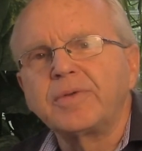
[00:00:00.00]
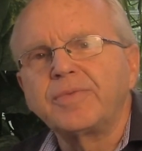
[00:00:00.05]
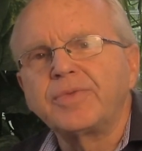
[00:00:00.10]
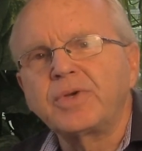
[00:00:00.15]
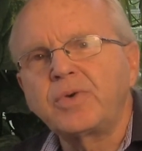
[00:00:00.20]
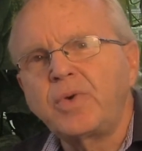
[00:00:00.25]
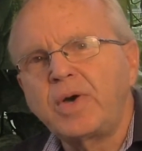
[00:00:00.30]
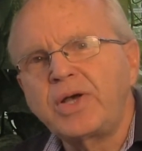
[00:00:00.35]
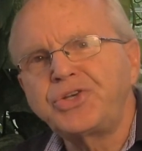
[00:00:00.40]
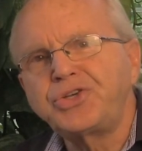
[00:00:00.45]
The
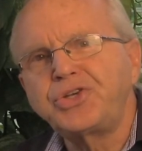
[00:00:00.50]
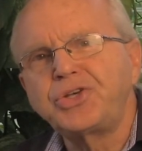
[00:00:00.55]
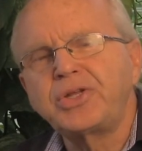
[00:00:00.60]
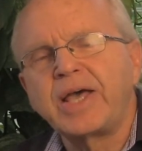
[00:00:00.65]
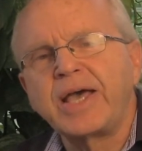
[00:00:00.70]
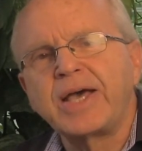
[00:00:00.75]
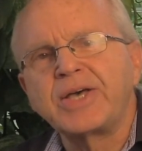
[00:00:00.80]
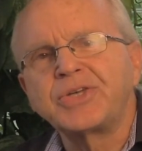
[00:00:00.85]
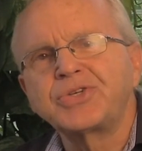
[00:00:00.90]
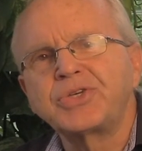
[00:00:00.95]
question
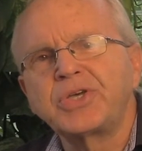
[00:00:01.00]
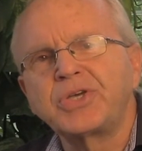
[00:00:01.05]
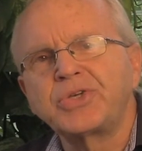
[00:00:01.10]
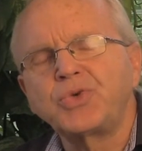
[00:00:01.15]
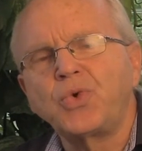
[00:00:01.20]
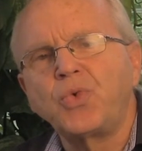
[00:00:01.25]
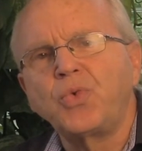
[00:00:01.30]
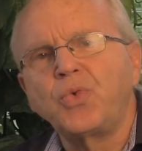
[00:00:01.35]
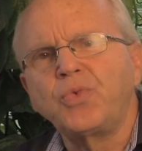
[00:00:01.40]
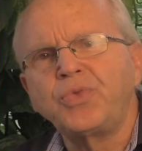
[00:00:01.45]
asked
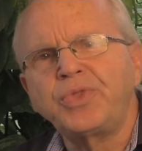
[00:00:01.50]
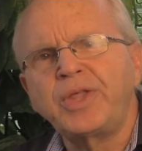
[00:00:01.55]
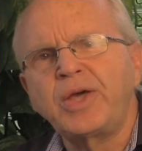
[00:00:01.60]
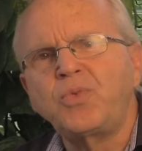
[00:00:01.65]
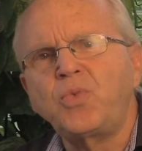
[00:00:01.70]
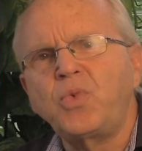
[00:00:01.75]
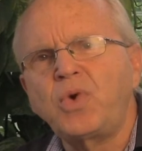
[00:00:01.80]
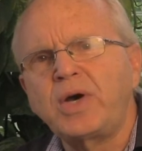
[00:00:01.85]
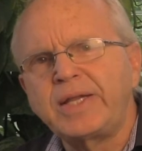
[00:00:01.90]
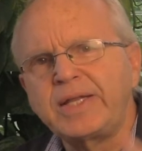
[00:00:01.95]
is,
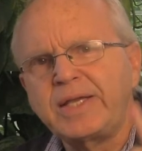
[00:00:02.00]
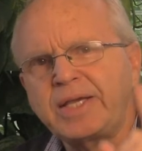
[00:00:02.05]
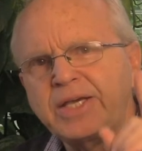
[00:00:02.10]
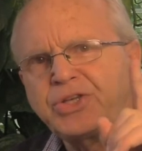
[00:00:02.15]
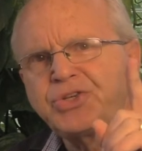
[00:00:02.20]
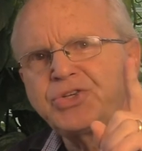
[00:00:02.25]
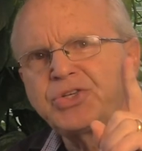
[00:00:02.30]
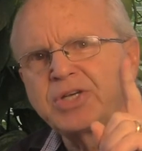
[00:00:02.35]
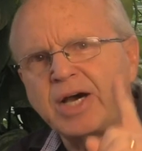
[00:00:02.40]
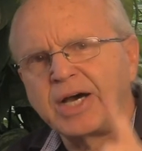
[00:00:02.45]
then what
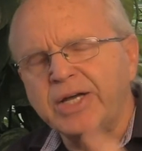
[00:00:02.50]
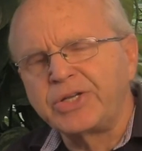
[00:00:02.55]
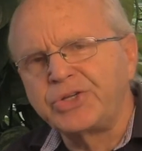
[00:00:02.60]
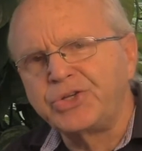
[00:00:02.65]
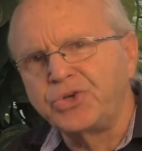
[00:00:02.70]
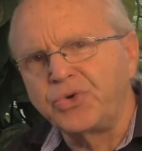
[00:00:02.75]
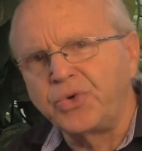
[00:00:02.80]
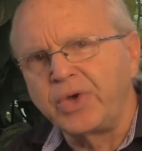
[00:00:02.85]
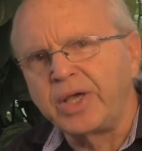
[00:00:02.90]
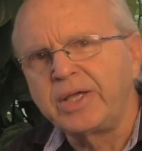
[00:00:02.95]
is God
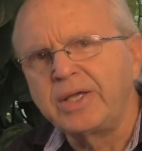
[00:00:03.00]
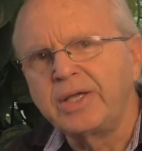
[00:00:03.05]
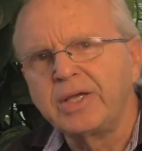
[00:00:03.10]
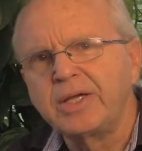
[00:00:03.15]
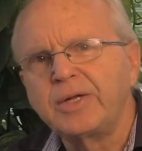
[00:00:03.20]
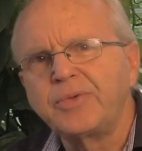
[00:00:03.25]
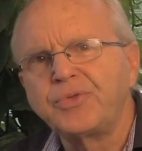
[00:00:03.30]
doing